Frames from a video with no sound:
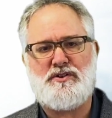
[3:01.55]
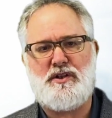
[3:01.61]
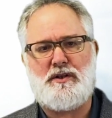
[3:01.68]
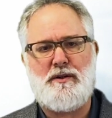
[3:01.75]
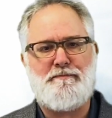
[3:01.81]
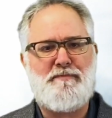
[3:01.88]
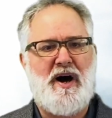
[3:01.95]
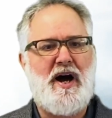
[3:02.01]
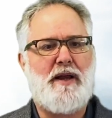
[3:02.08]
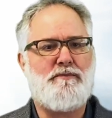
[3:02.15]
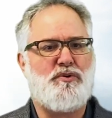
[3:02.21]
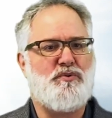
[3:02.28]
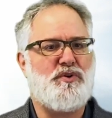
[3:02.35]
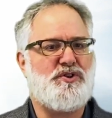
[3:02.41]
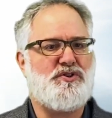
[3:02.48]
that the
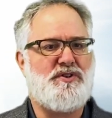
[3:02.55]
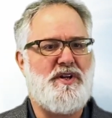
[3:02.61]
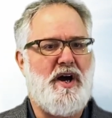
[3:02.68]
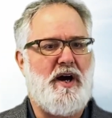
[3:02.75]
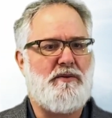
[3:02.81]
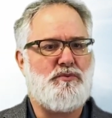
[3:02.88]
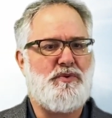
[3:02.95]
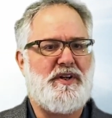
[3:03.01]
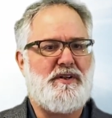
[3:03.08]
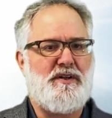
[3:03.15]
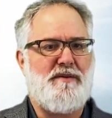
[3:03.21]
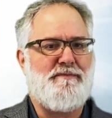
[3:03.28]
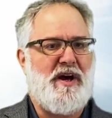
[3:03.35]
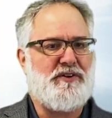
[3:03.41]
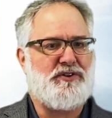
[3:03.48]
Bible was not written
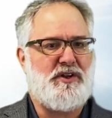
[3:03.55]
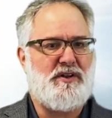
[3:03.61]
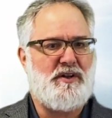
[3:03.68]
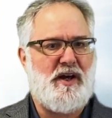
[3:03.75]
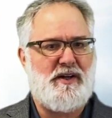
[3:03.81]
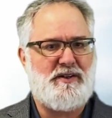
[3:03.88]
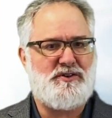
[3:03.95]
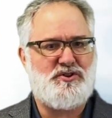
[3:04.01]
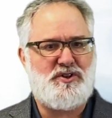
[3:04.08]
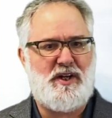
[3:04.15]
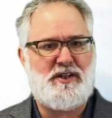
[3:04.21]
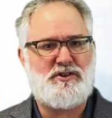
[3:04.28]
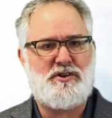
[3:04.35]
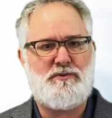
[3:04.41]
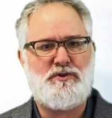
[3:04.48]
about the United
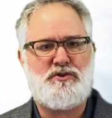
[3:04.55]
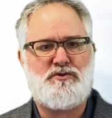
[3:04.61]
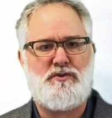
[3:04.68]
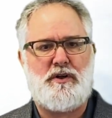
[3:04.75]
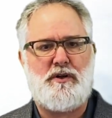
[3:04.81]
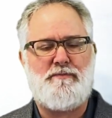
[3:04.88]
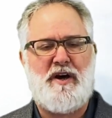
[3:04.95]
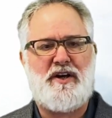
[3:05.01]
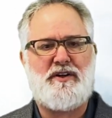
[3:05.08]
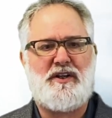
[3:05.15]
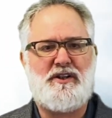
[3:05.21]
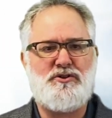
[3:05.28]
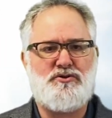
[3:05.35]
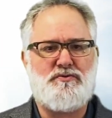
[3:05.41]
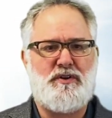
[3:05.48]
States. It was written about
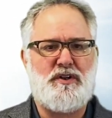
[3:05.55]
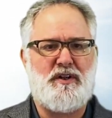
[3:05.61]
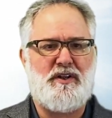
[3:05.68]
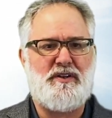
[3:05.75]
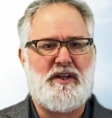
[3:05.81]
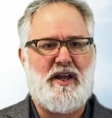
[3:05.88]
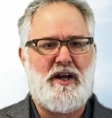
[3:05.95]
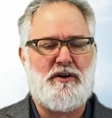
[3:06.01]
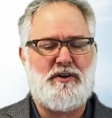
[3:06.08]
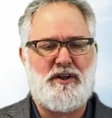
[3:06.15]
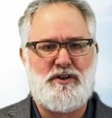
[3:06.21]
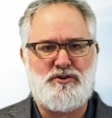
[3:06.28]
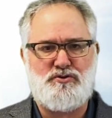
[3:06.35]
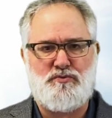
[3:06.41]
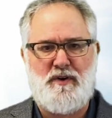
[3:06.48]
Israel and the
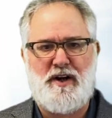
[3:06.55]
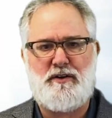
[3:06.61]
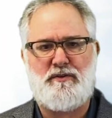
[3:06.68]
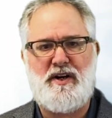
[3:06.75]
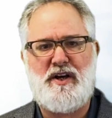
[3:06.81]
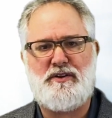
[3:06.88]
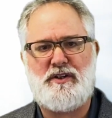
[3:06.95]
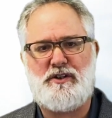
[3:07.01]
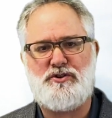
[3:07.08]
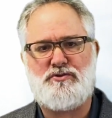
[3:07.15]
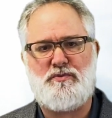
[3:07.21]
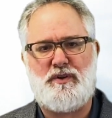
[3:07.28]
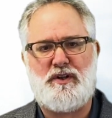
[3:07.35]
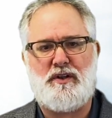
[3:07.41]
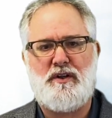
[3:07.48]
areas right around
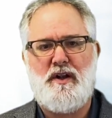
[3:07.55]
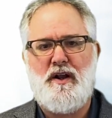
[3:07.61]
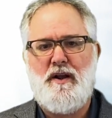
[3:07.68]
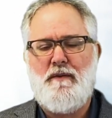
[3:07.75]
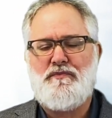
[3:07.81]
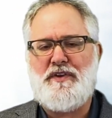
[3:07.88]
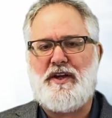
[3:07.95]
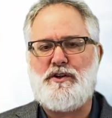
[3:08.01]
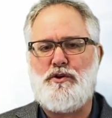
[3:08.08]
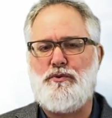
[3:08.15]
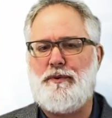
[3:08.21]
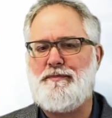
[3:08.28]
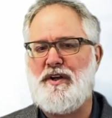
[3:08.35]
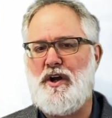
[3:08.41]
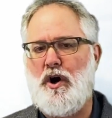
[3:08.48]
Israel. And you
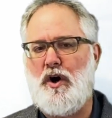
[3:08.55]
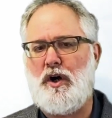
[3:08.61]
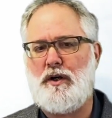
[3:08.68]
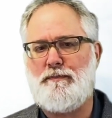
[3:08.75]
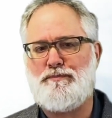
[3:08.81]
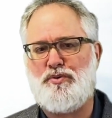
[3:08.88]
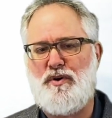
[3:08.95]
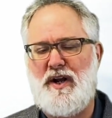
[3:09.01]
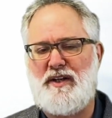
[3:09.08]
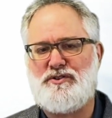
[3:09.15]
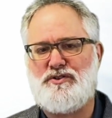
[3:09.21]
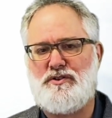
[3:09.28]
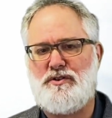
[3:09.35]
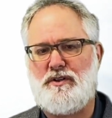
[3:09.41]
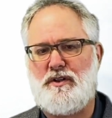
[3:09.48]
would be
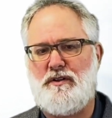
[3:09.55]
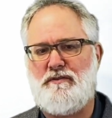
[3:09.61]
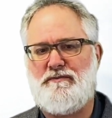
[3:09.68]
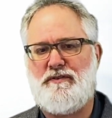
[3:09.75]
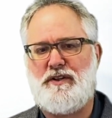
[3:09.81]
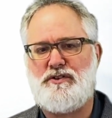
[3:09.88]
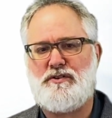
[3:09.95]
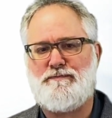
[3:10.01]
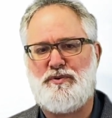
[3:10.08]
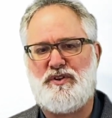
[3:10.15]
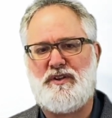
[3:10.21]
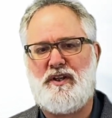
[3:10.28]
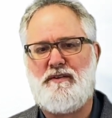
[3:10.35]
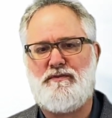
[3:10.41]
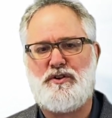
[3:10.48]
hard-pressed to convince
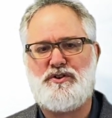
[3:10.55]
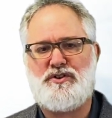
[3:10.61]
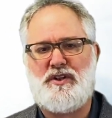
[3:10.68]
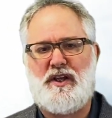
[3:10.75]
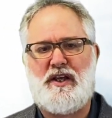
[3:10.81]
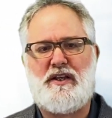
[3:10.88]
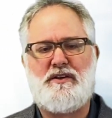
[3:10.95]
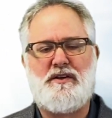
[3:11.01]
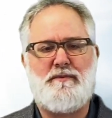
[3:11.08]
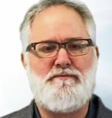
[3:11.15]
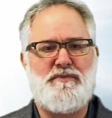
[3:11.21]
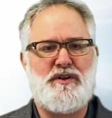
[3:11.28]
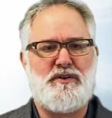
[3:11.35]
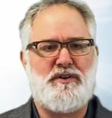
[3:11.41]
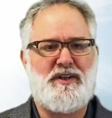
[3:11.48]
believers in the
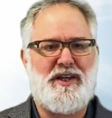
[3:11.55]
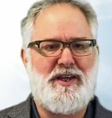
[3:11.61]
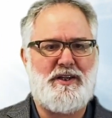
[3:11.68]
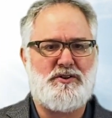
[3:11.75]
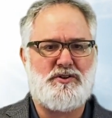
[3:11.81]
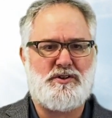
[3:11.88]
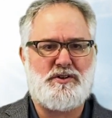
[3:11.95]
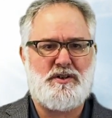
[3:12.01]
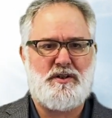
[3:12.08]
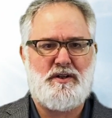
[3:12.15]
Middle East